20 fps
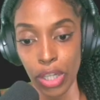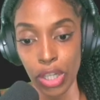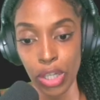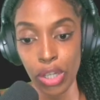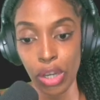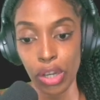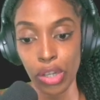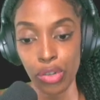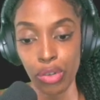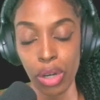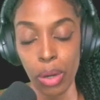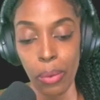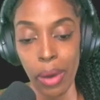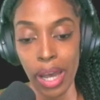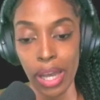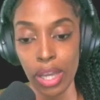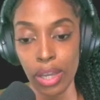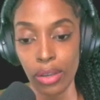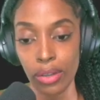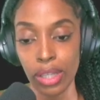does
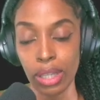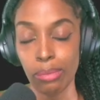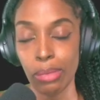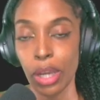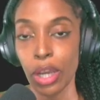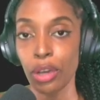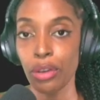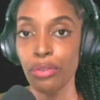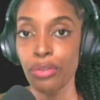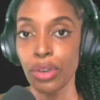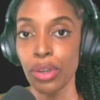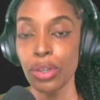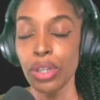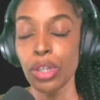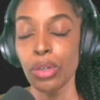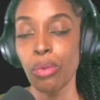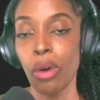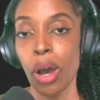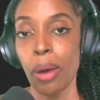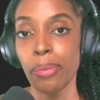require you to make a few
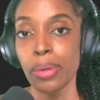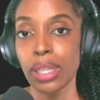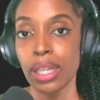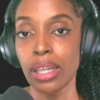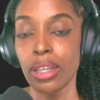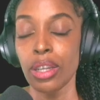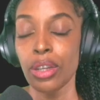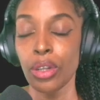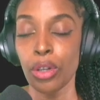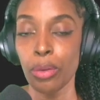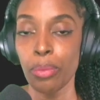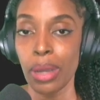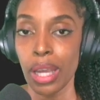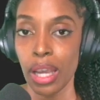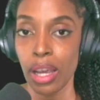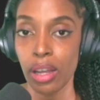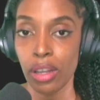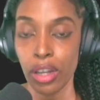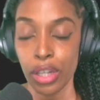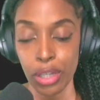swaps and pay
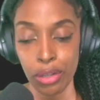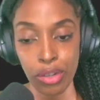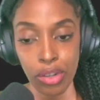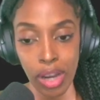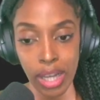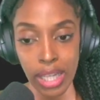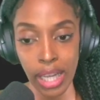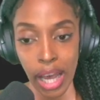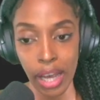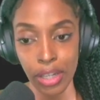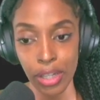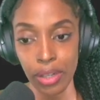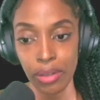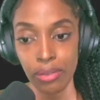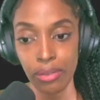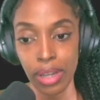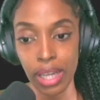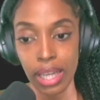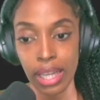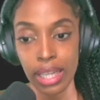a lot of transaction
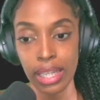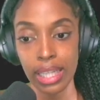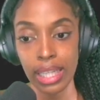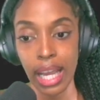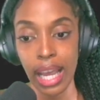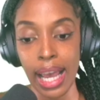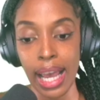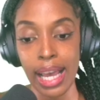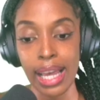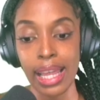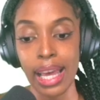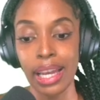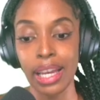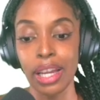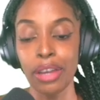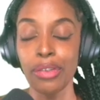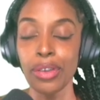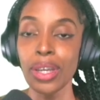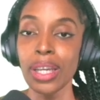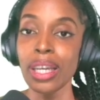fees, then
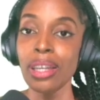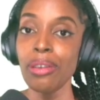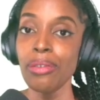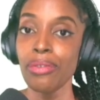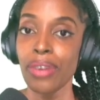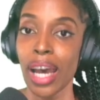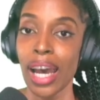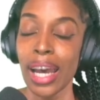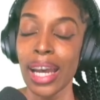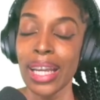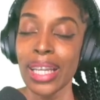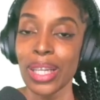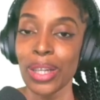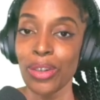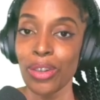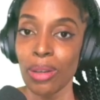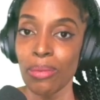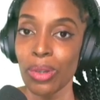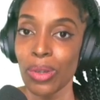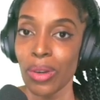if you can find a
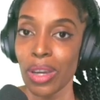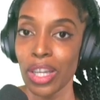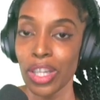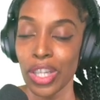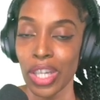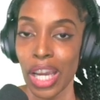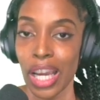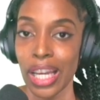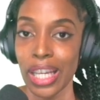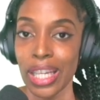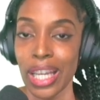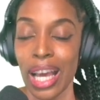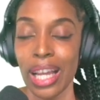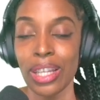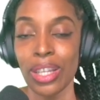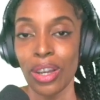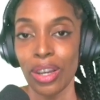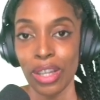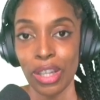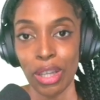crypto exchange that
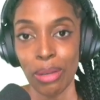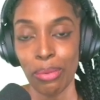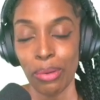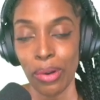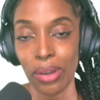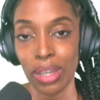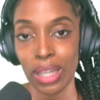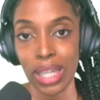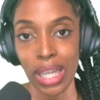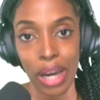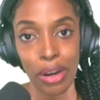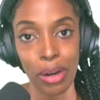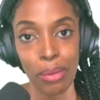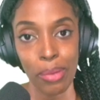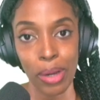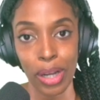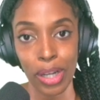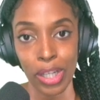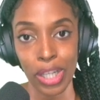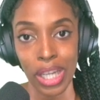does support the Terra
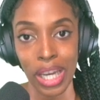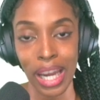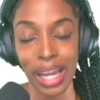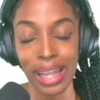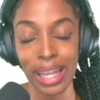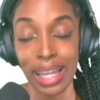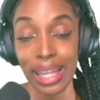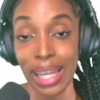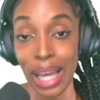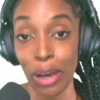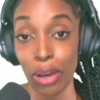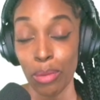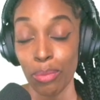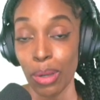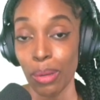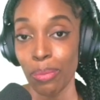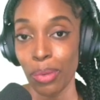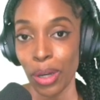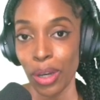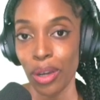blockchain, then that would
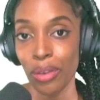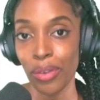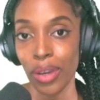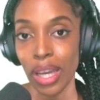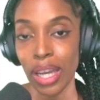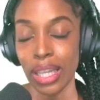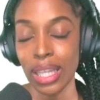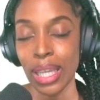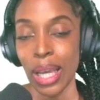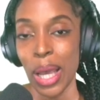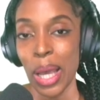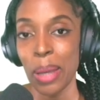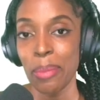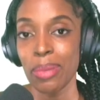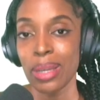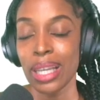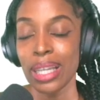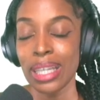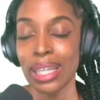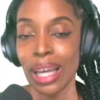be perfect,
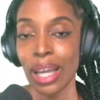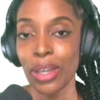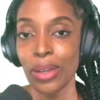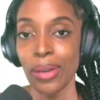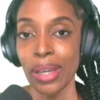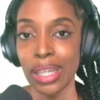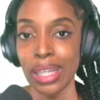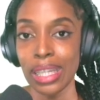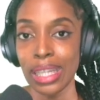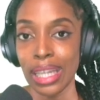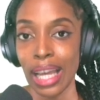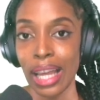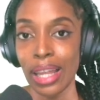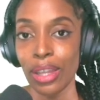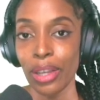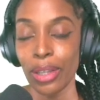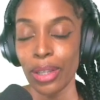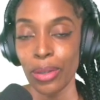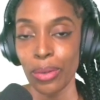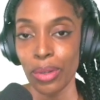because then you can send
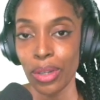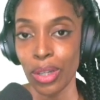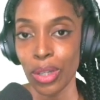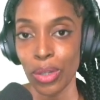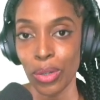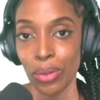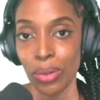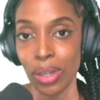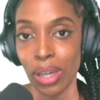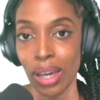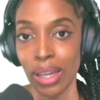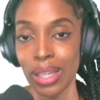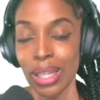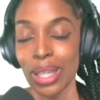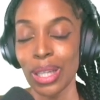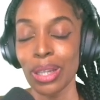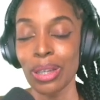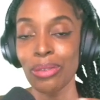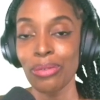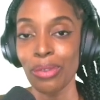the Luna
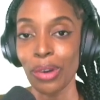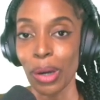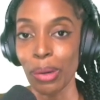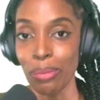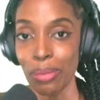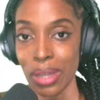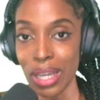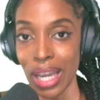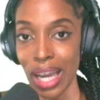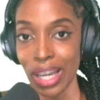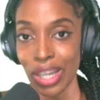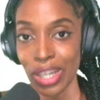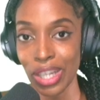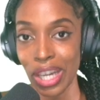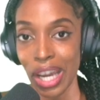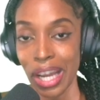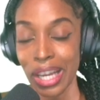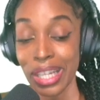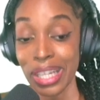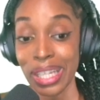tokens from the
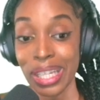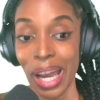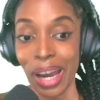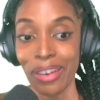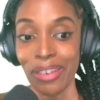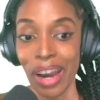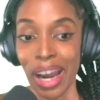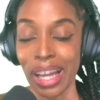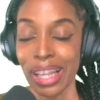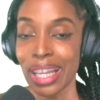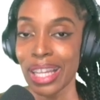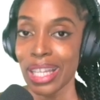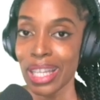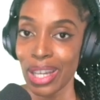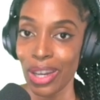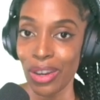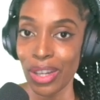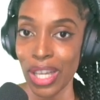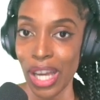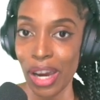exchange directly
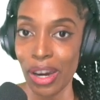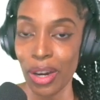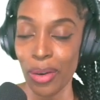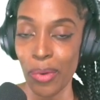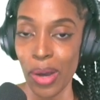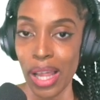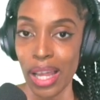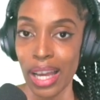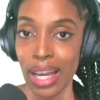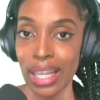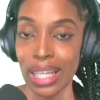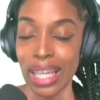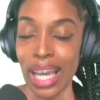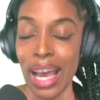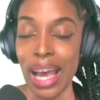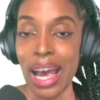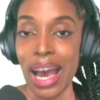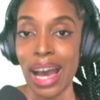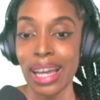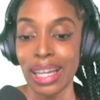to your Terra wallet.
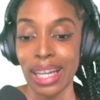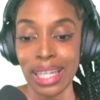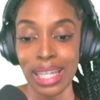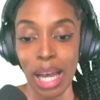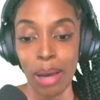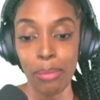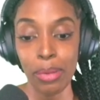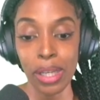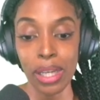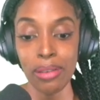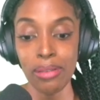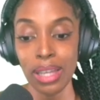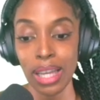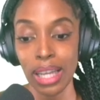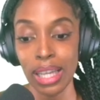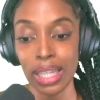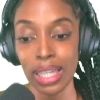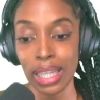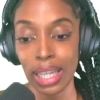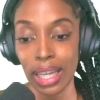An example of
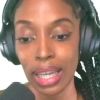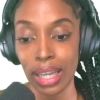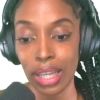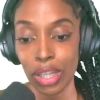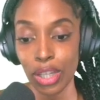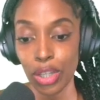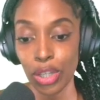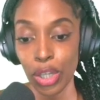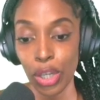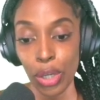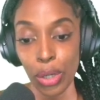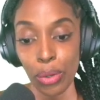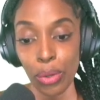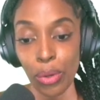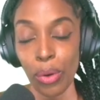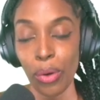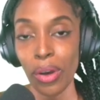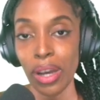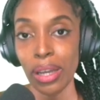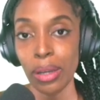this is
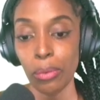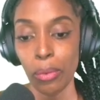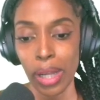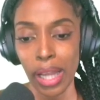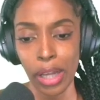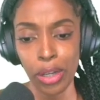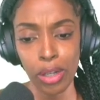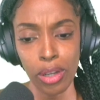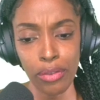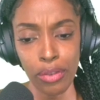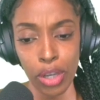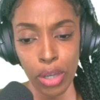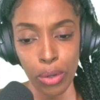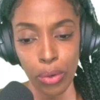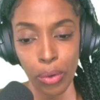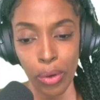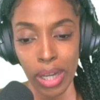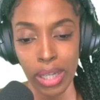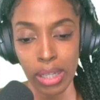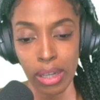Qcoin. Well, I don't know if
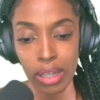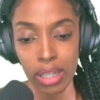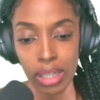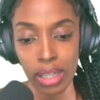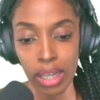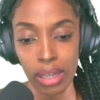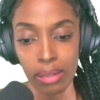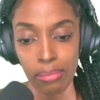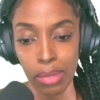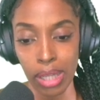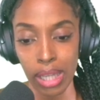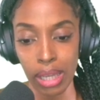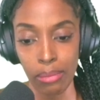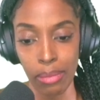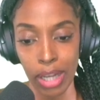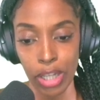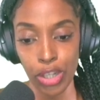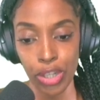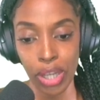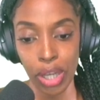Qcoin does it, but they
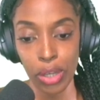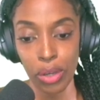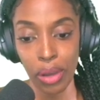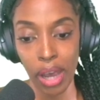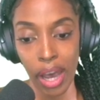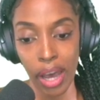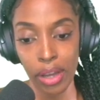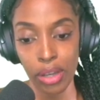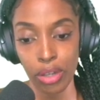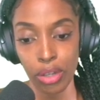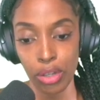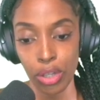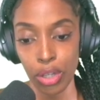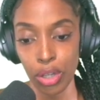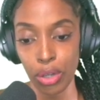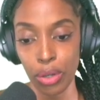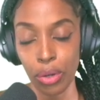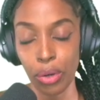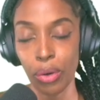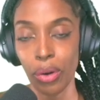mentioned that you can use
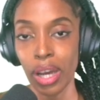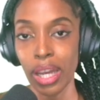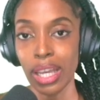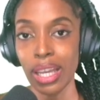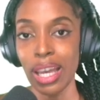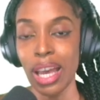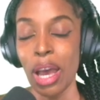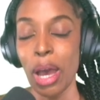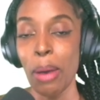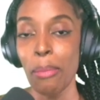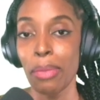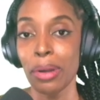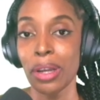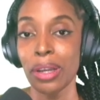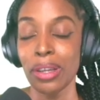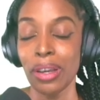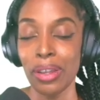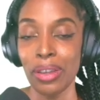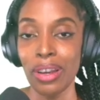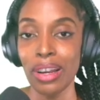Qcoin. But
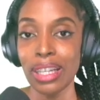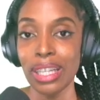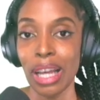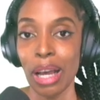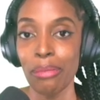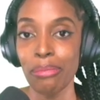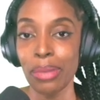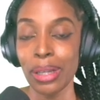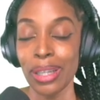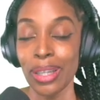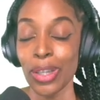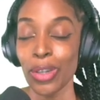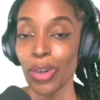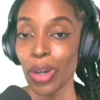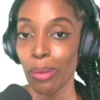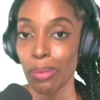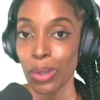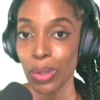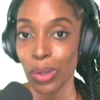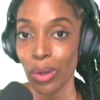another example is
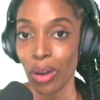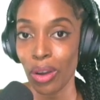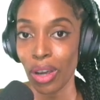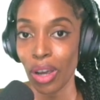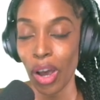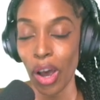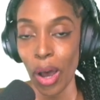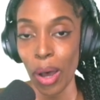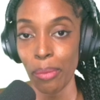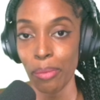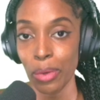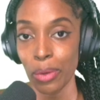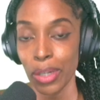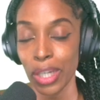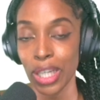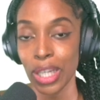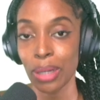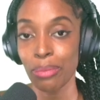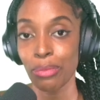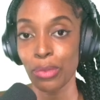crypto.com, which
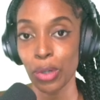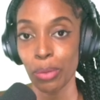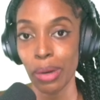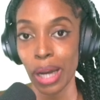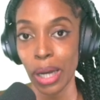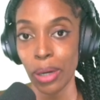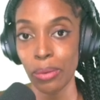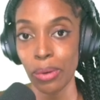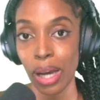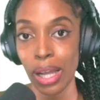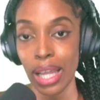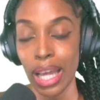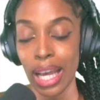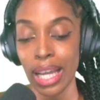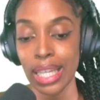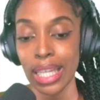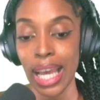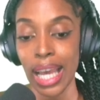is a mobile wallet,